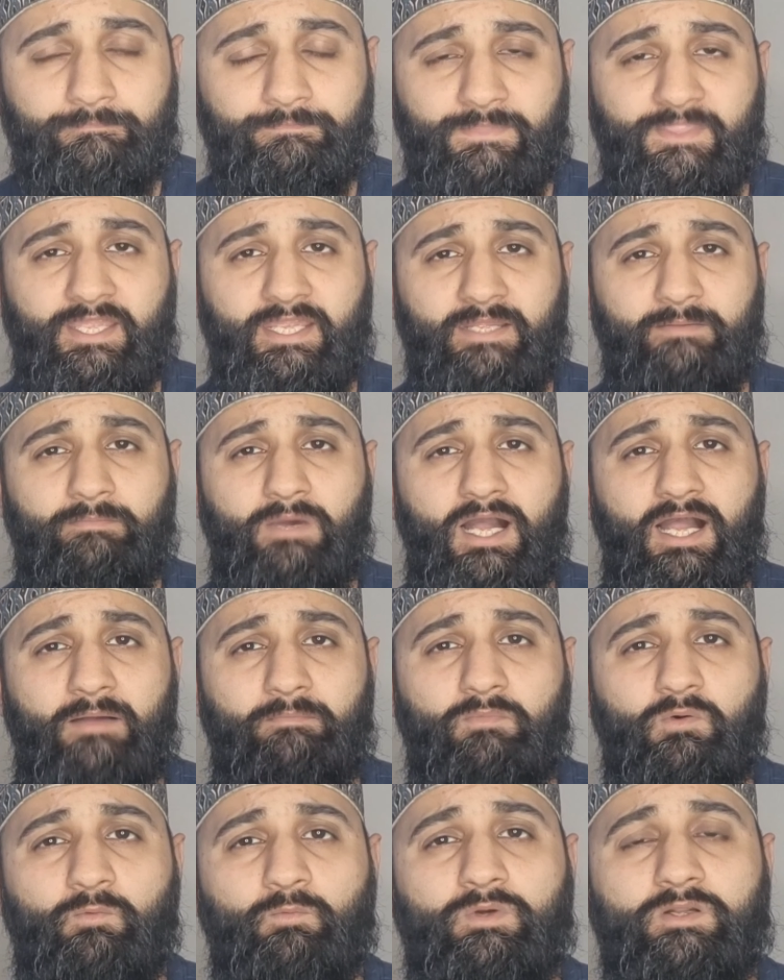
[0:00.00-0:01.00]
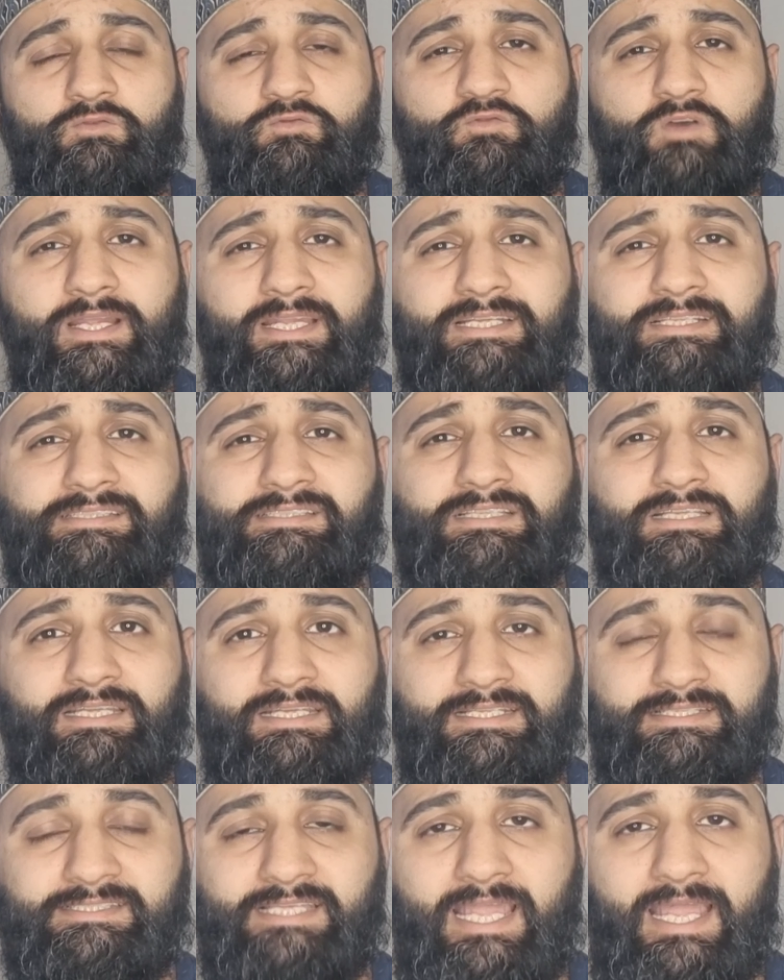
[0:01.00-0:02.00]
The Imam will raise
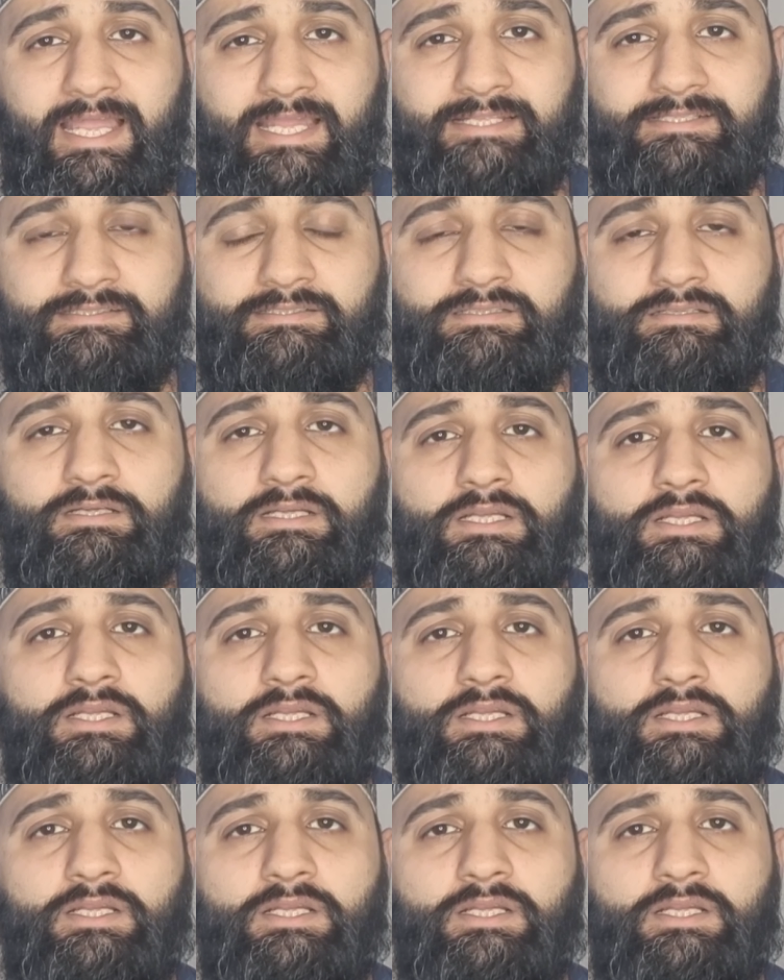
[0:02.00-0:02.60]
his hands.